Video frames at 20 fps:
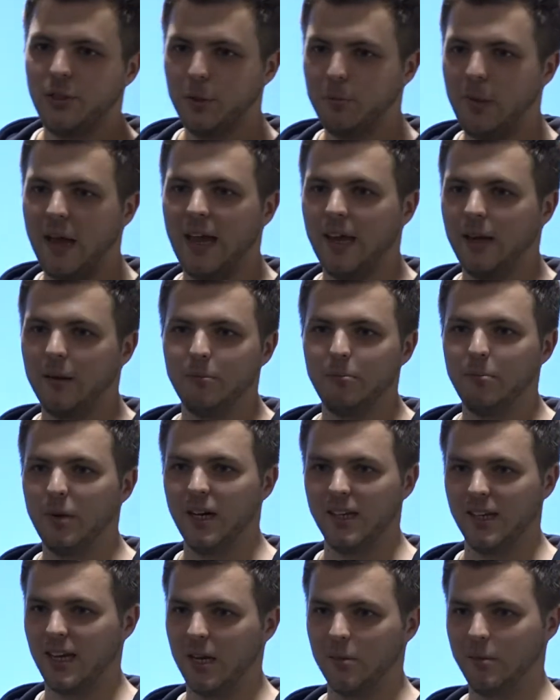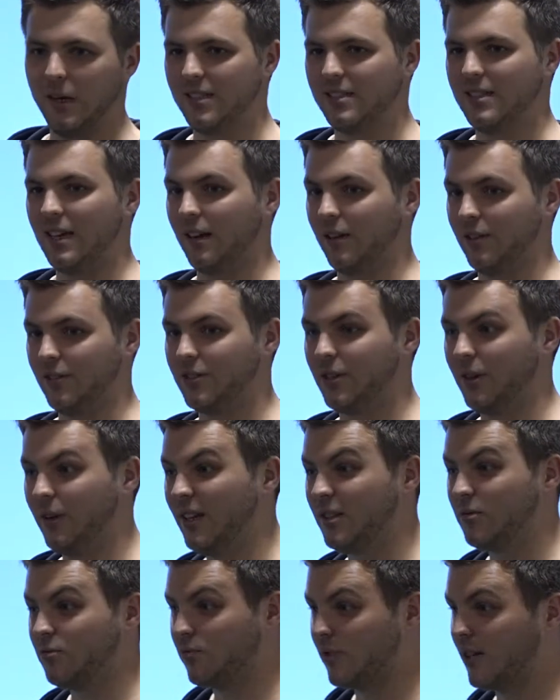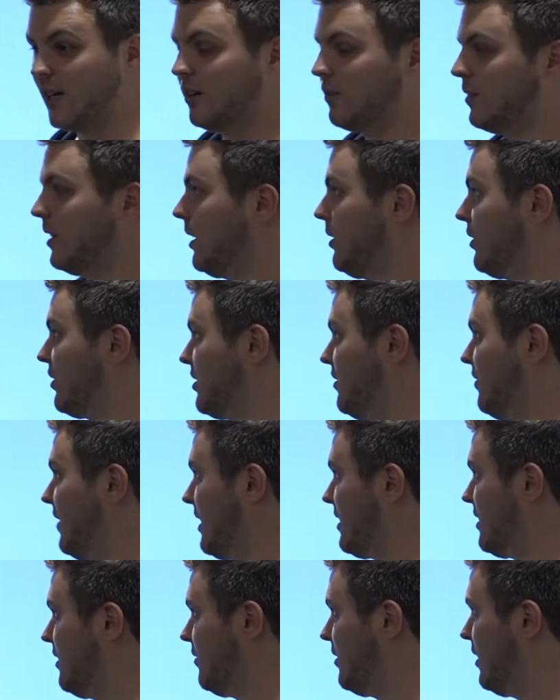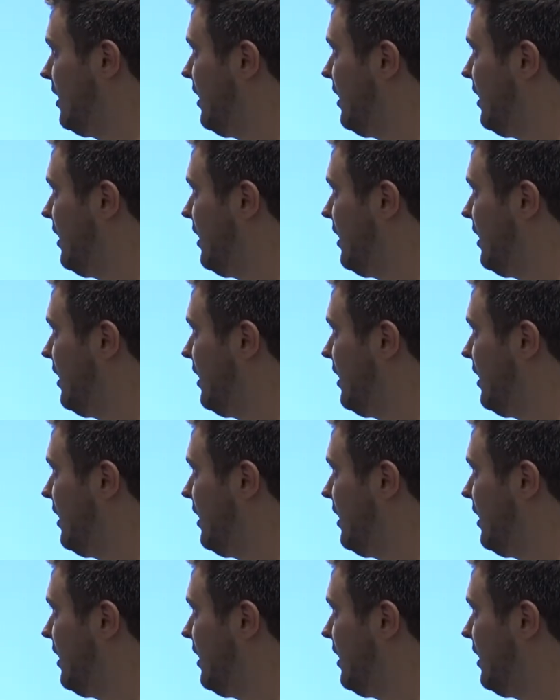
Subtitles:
pay per gigabyte second. So it's really, really cost effective.